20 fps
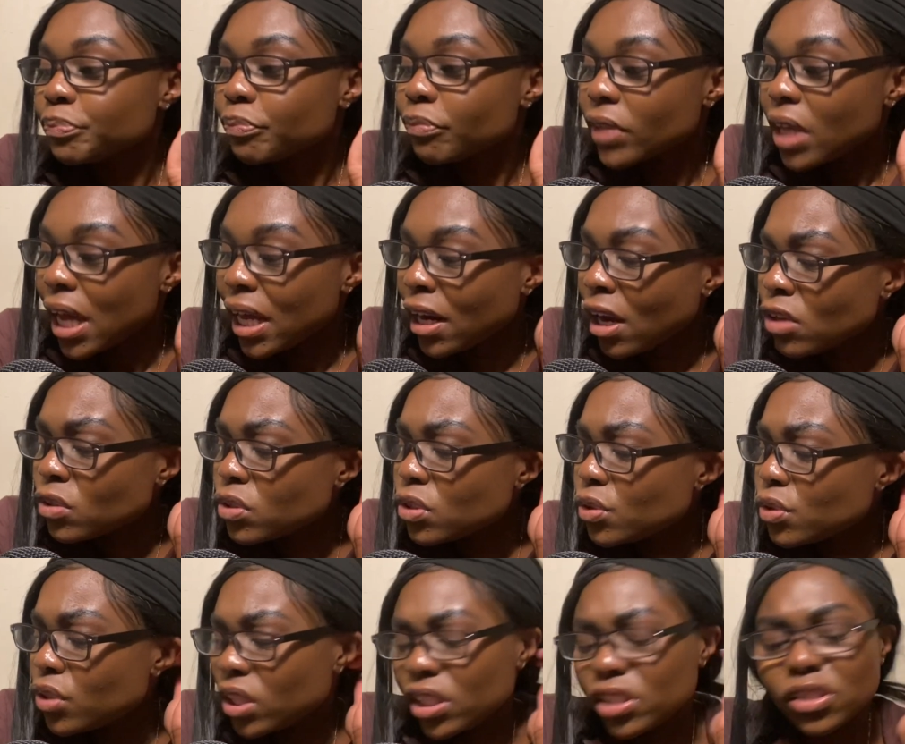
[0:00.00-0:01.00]
And I also
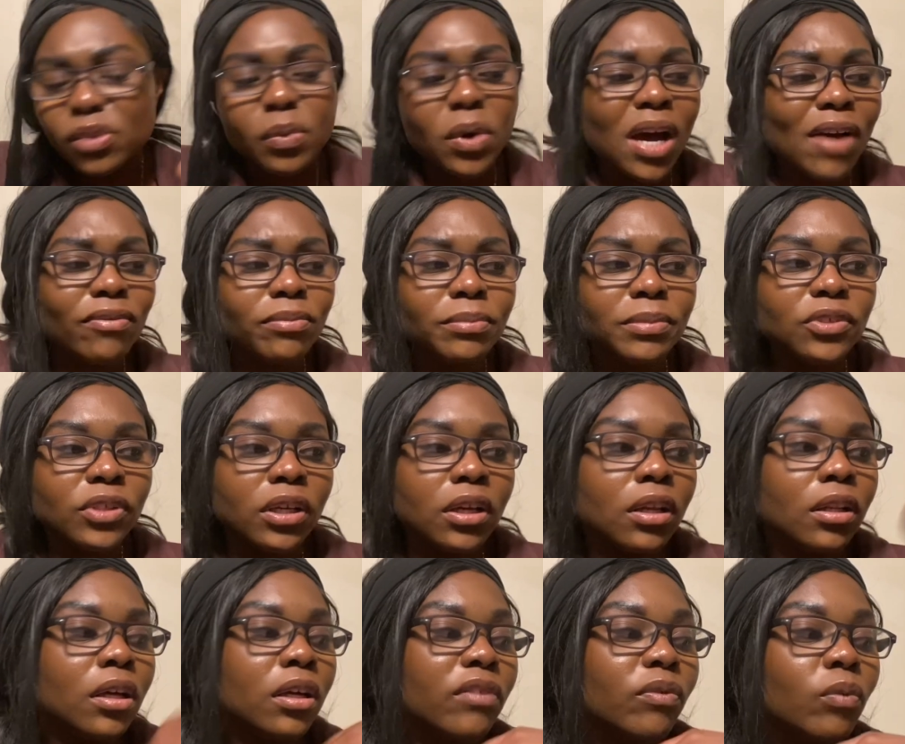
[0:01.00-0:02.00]
think this is why I haven't been drinking
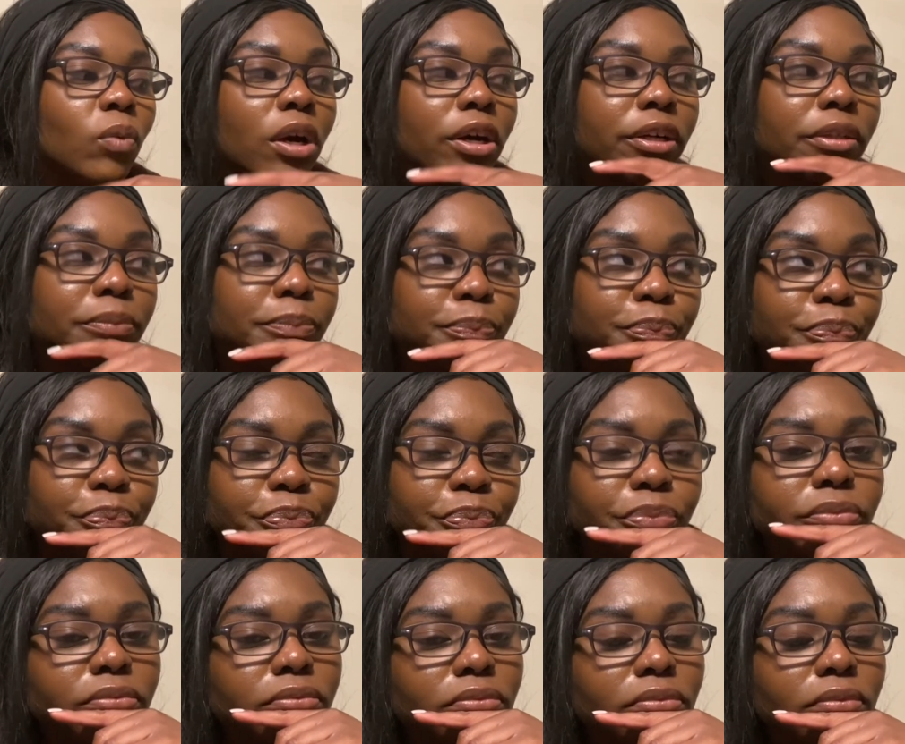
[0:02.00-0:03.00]
a lot of water.
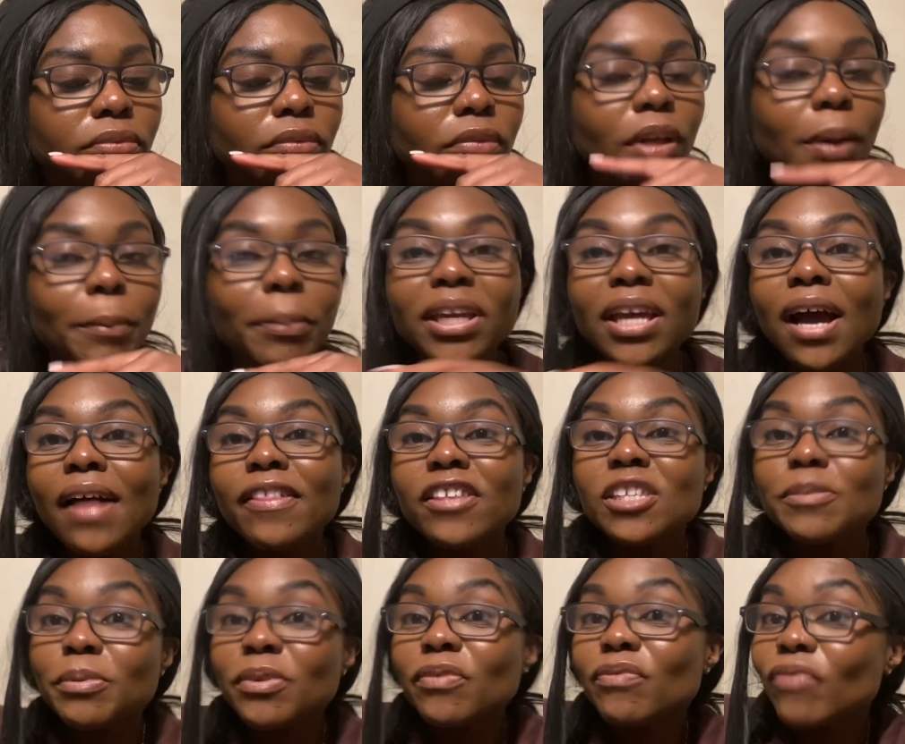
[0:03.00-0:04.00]
But yeah, this
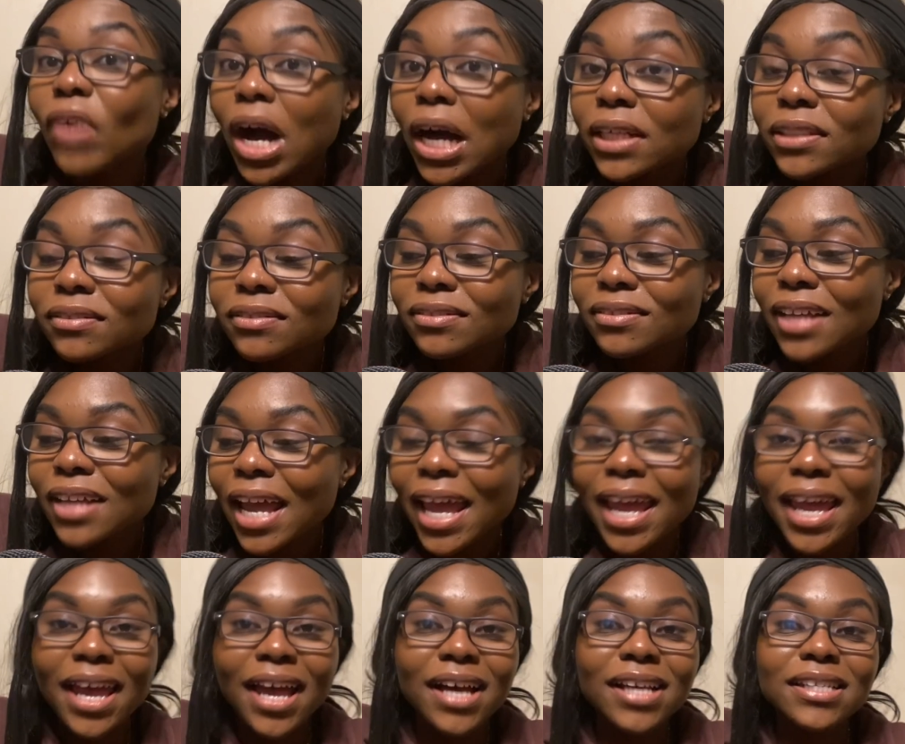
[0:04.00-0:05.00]
has been fun,
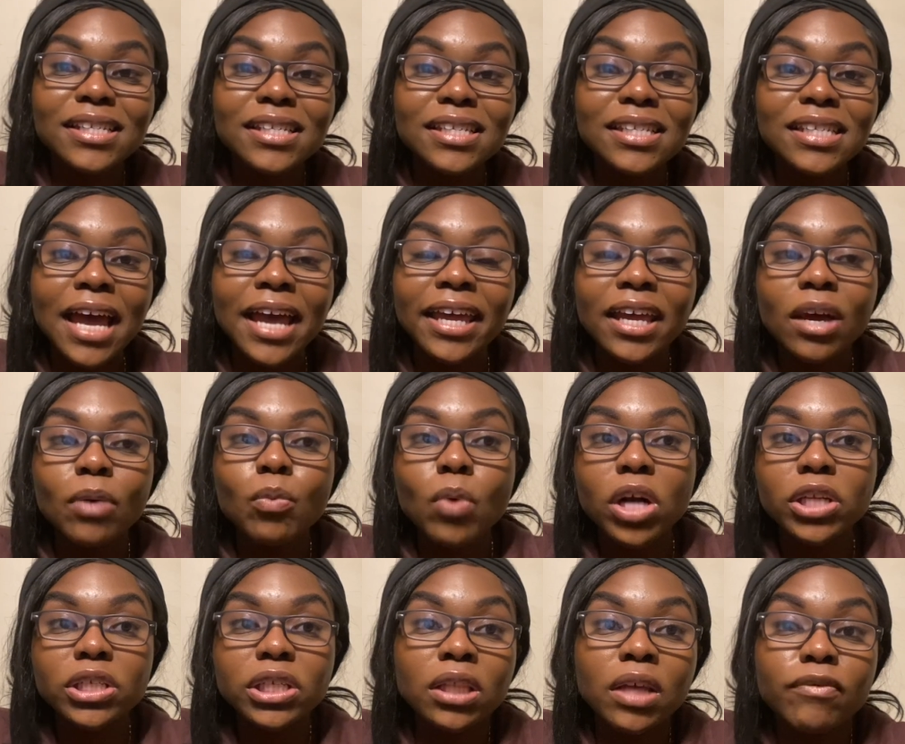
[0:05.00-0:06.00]
and I am
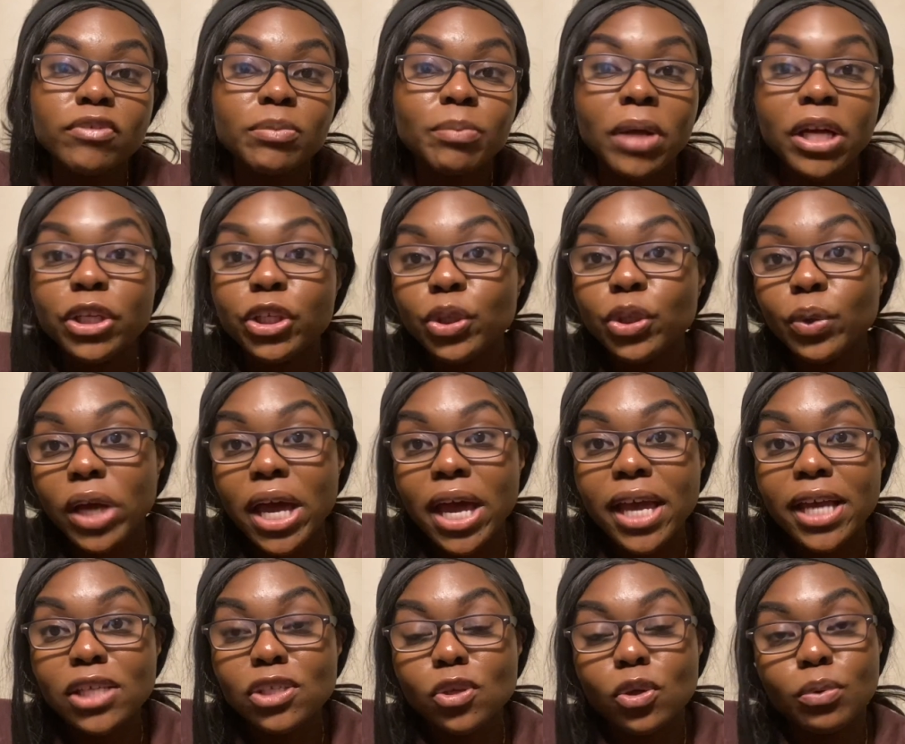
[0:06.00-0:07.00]
watching Love is Blind
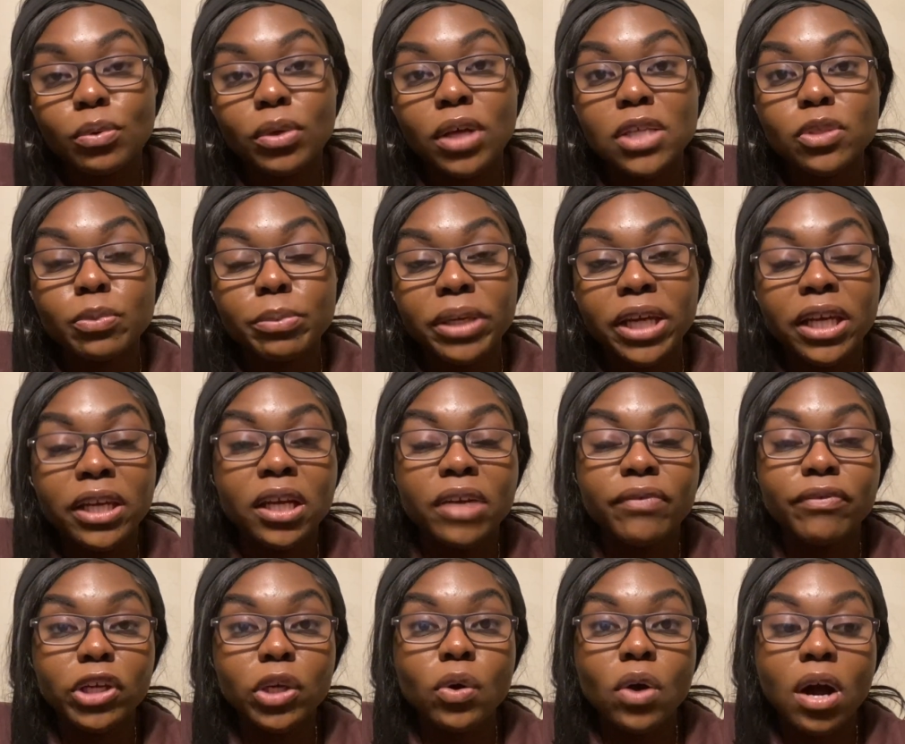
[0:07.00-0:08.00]
UK, so you guys will be getting a
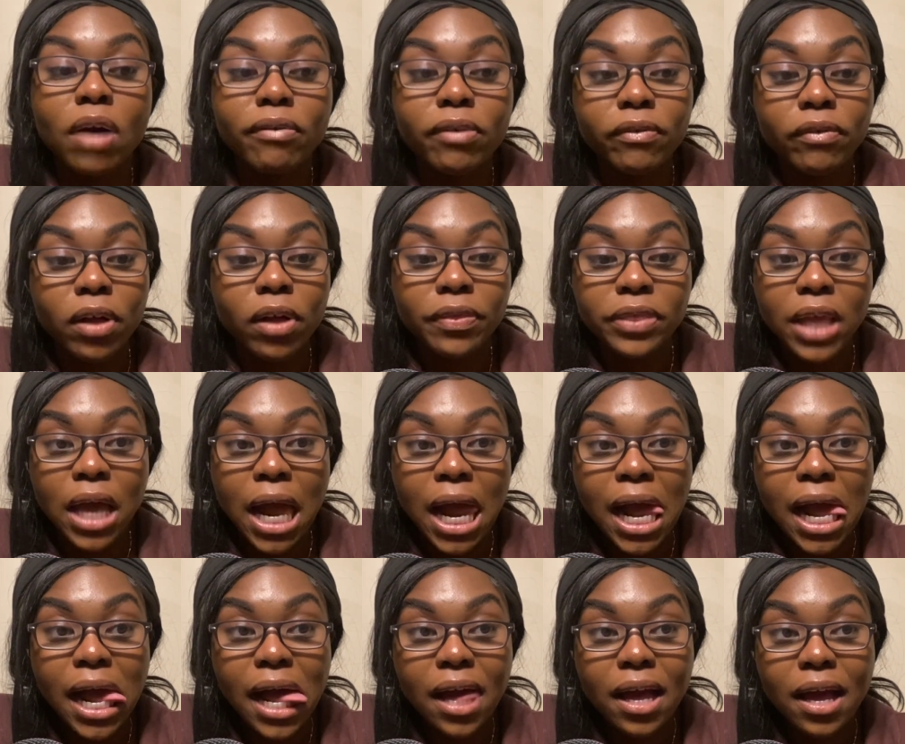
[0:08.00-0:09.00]
video off of on
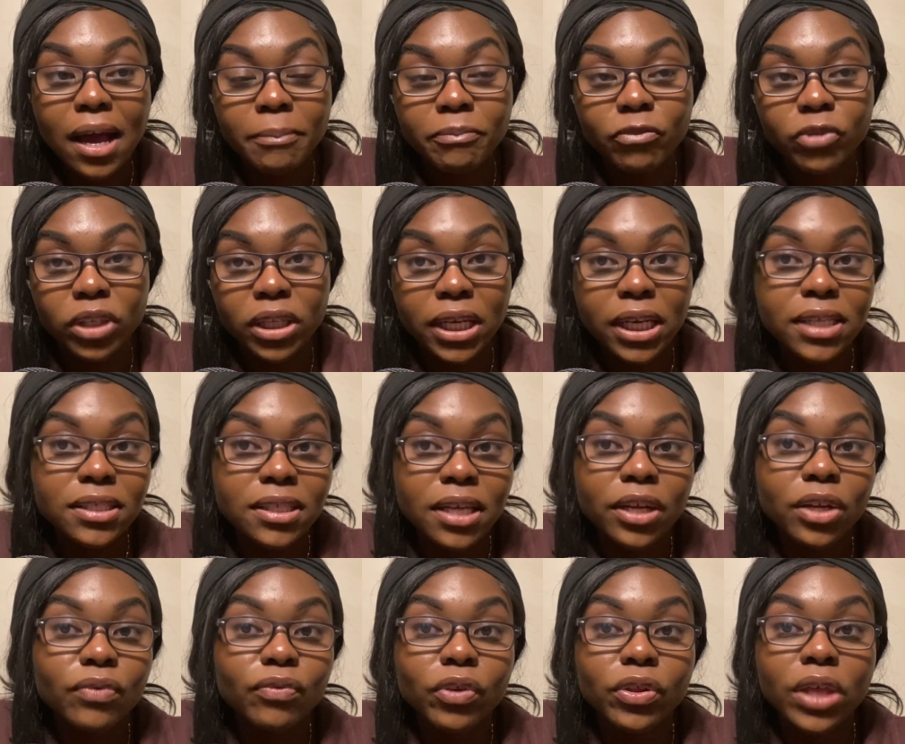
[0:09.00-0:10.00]
that. I'm really
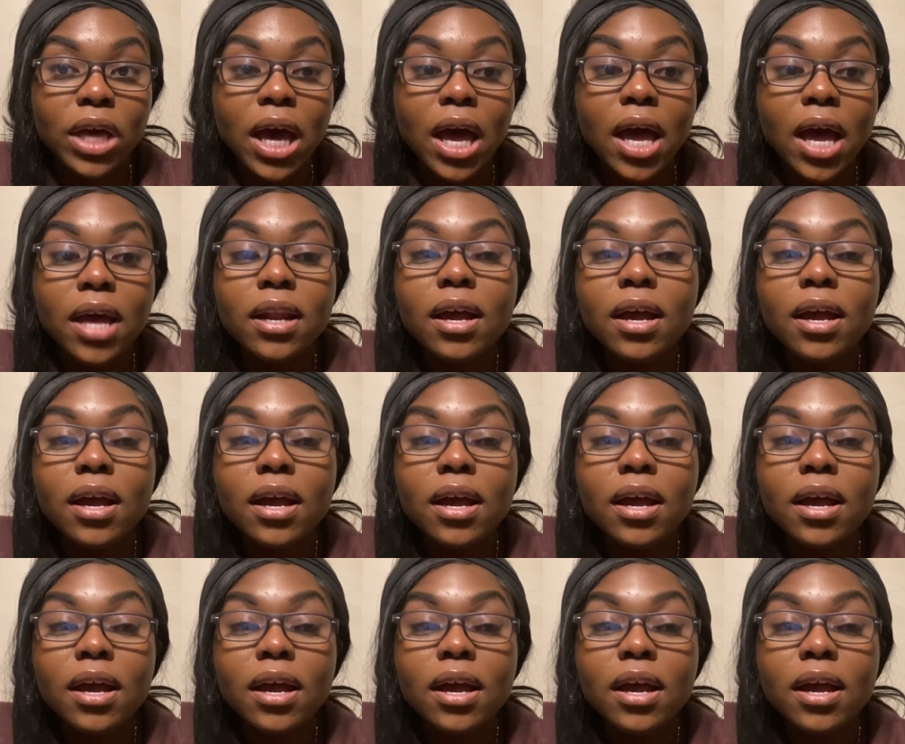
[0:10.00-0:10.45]
excited for that.